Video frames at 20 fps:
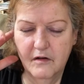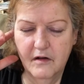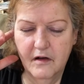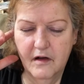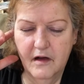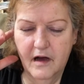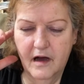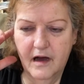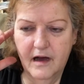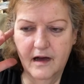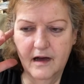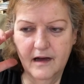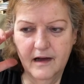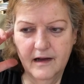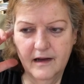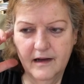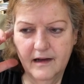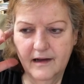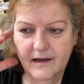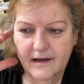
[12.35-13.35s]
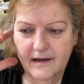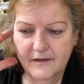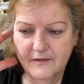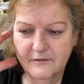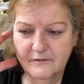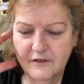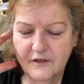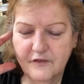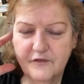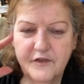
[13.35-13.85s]
uh,
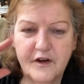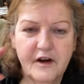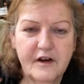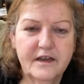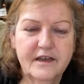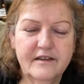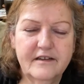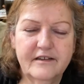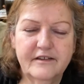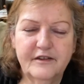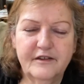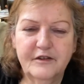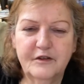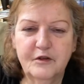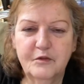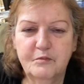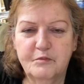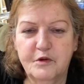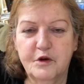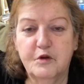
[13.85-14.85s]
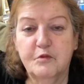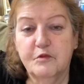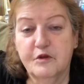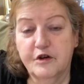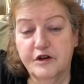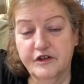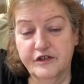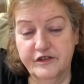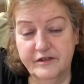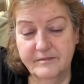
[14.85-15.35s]
referring to
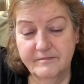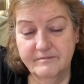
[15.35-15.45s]
boomers